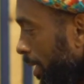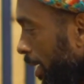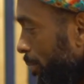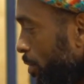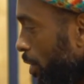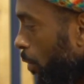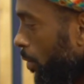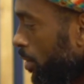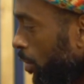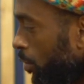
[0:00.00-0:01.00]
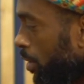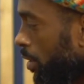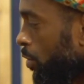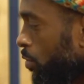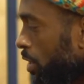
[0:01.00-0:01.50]
Yeah. So
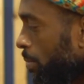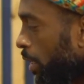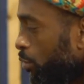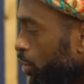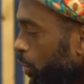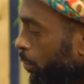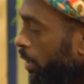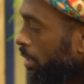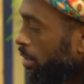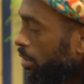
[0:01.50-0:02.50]
this one is my Nutri-Green.